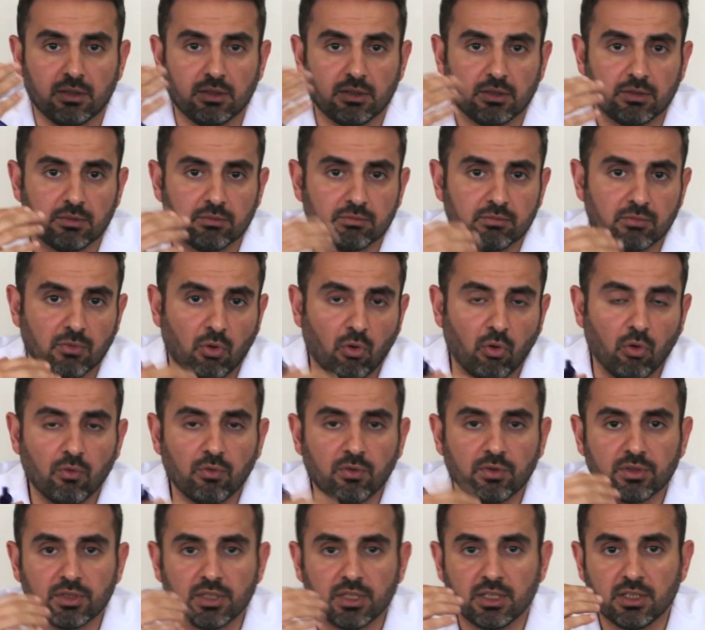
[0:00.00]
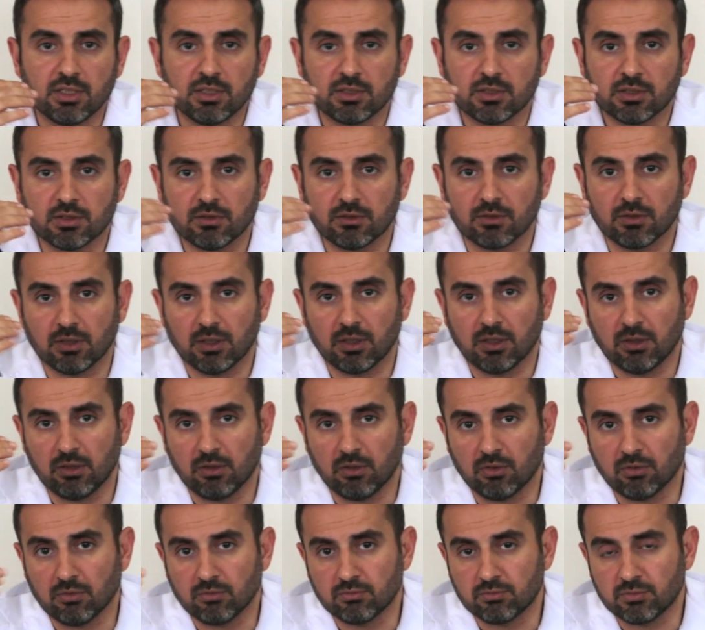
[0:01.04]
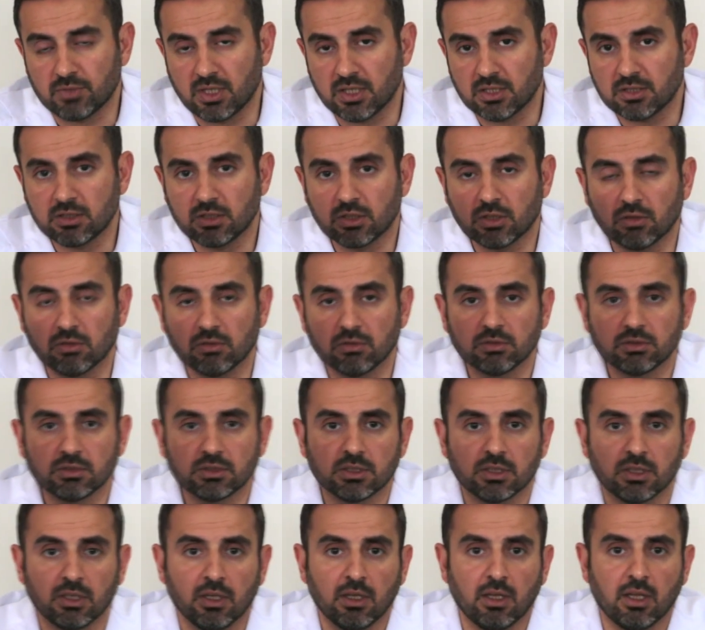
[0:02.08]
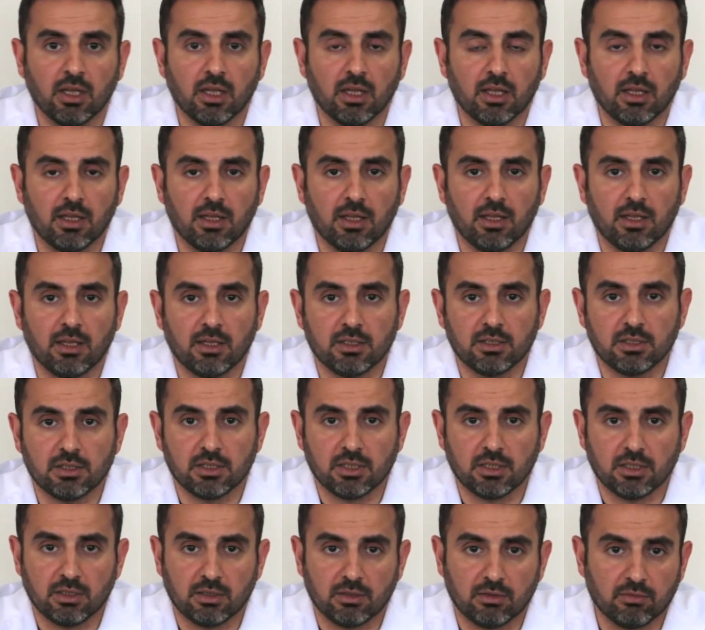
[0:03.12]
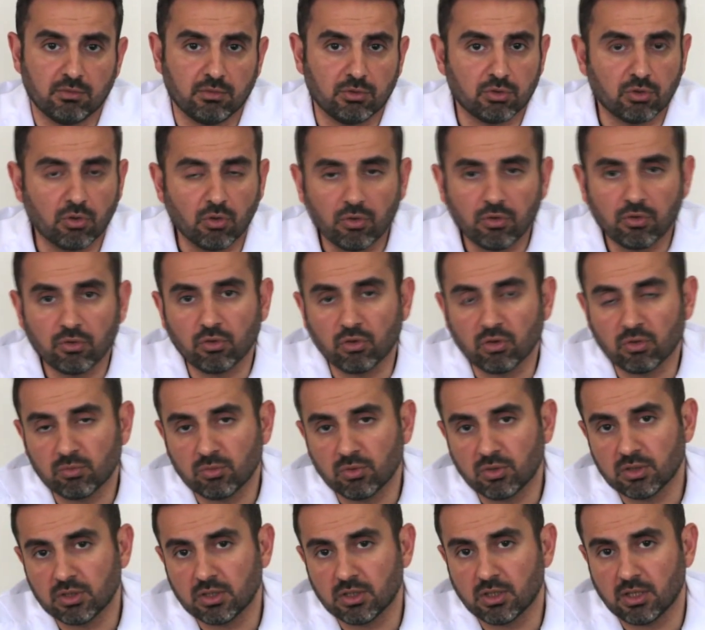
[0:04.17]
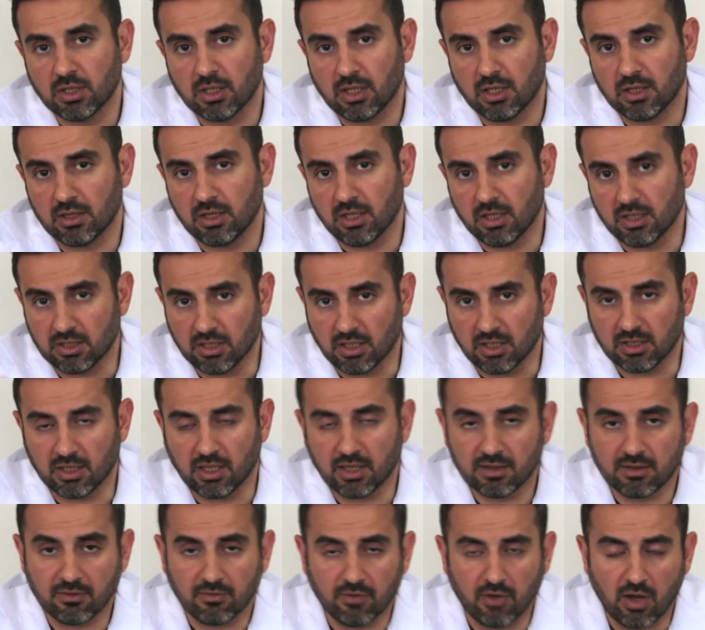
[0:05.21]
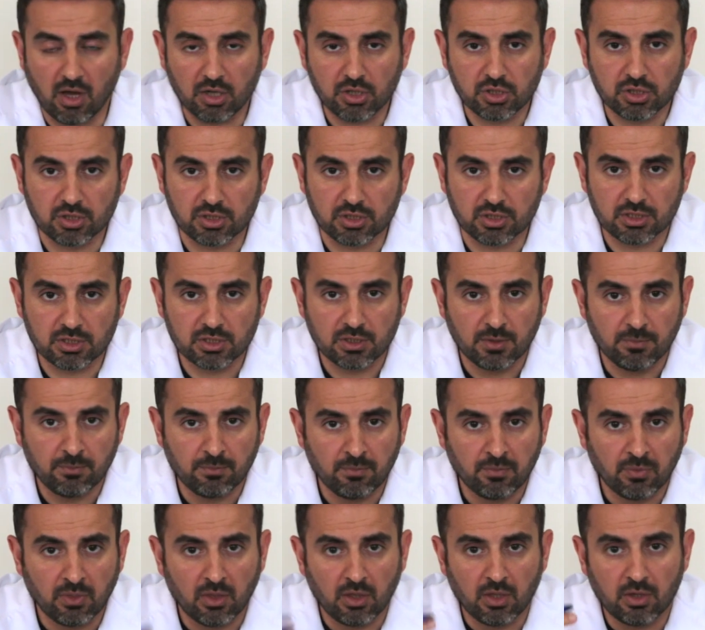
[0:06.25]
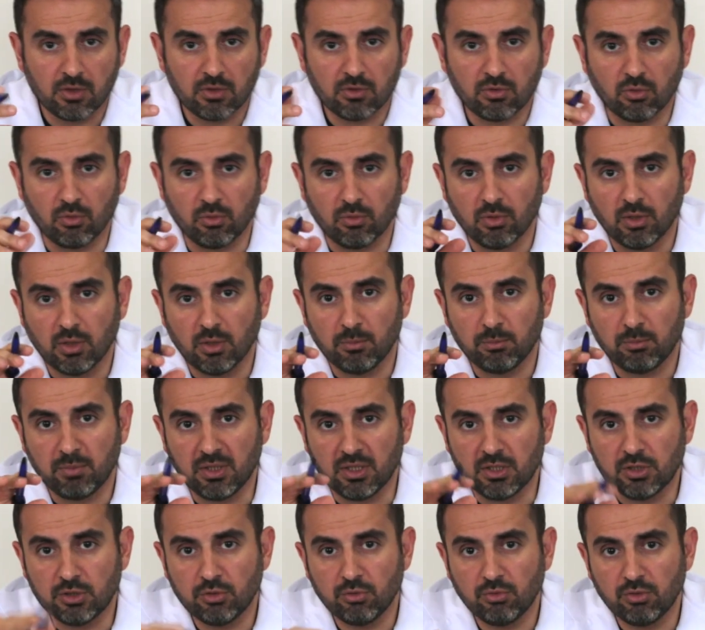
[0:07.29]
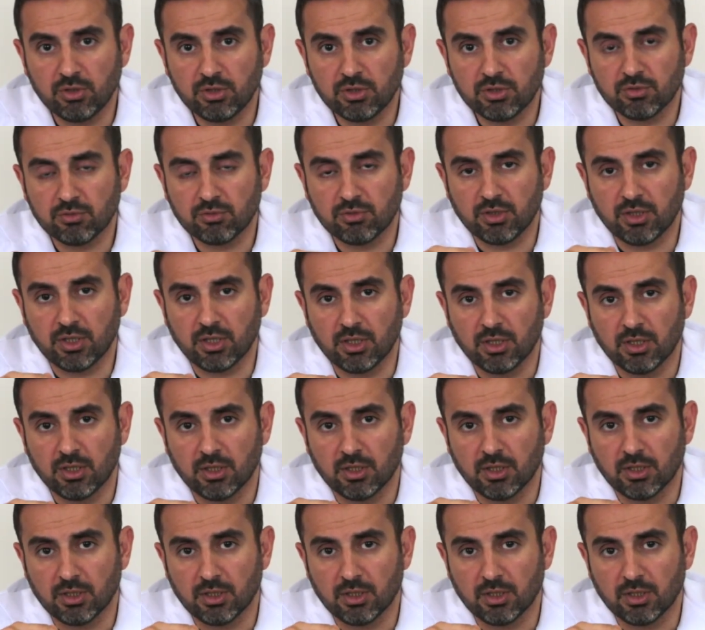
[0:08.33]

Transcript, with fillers: the ovaries, you know, testicles, and uh, growth hormone, and, and, and other functions. So pituitary